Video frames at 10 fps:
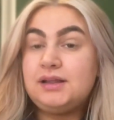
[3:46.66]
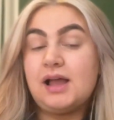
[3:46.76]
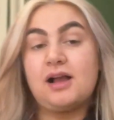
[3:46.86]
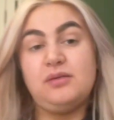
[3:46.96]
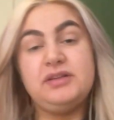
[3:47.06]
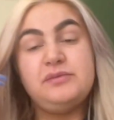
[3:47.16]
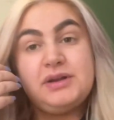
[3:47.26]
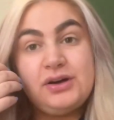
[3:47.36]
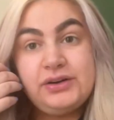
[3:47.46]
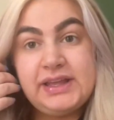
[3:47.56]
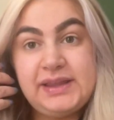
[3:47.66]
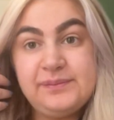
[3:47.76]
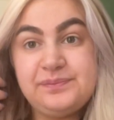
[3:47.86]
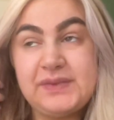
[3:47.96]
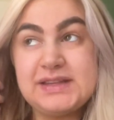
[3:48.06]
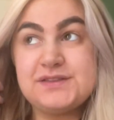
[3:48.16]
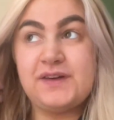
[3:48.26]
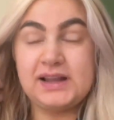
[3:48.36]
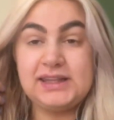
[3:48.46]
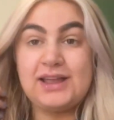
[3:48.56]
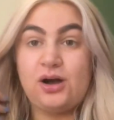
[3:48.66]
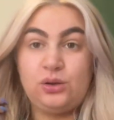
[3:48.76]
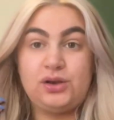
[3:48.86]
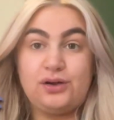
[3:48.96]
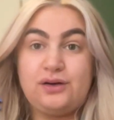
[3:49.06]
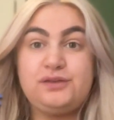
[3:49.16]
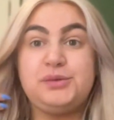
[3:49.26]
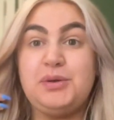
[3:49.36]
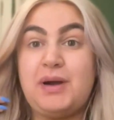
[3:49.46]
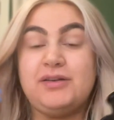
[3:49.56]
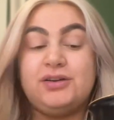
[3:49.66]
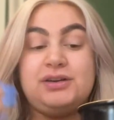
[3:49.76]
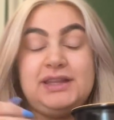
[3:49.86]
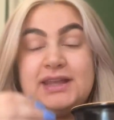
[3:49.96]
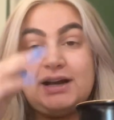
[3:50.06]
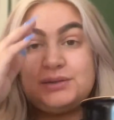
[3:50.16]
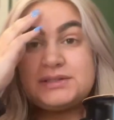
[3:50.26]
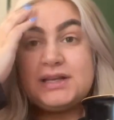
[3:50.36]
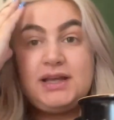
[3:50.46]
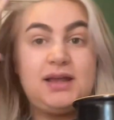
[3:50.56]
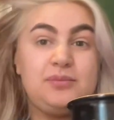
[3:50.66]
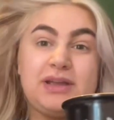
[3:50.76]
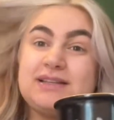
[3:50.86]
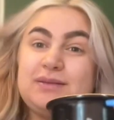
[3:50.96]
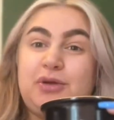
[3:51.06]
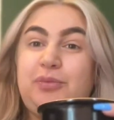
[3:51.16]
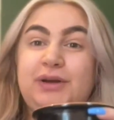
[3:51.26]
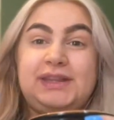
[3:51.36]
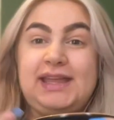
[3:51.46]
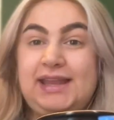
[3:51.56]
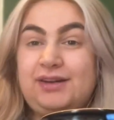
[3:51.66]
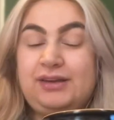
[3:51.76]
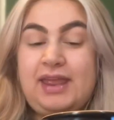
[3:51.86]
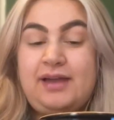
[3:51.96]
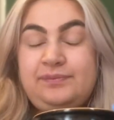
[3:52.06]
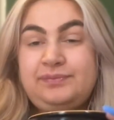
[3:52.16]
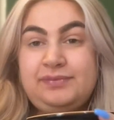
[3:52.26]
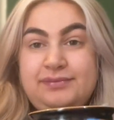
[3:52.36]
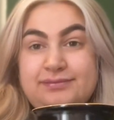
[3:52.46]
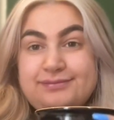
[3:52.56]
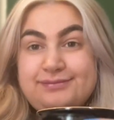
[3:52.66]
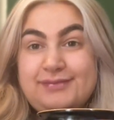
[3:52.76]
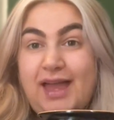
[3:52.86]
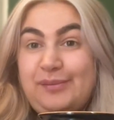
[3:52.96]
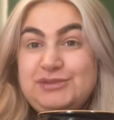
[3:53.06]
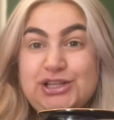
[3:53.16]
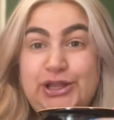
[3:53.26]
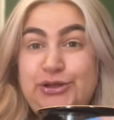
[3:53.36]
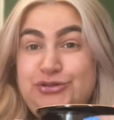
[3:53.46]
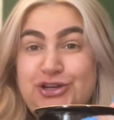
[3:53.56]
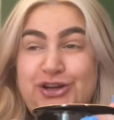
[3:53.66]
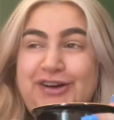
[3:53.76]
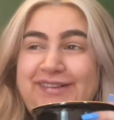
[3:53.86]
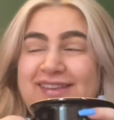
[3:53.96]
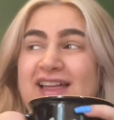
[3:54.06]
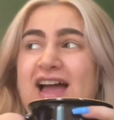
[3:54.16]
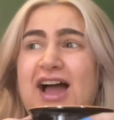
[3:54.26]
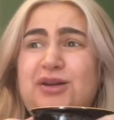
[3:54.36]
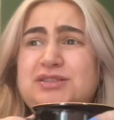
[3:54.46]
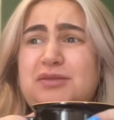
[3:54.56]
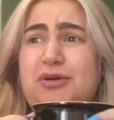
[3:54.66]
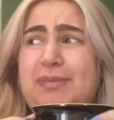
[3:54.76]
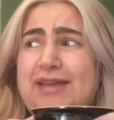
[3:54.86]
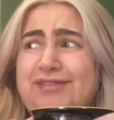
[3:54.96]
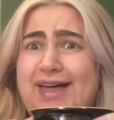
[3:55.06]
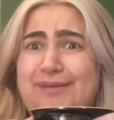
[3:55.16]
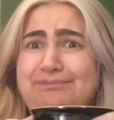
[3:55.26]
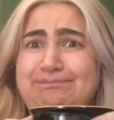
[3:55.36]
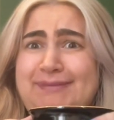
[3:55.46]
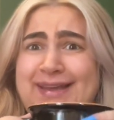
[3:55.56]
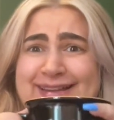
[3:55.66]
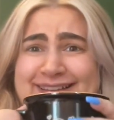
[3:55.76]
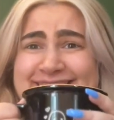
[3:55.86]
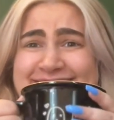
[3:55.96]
I can't leave them in a hoodie. It's finally cold enough to be wearing a hoodie in the house because I'm not putting the heating on yet. I'm delusional. I also am not paying for that.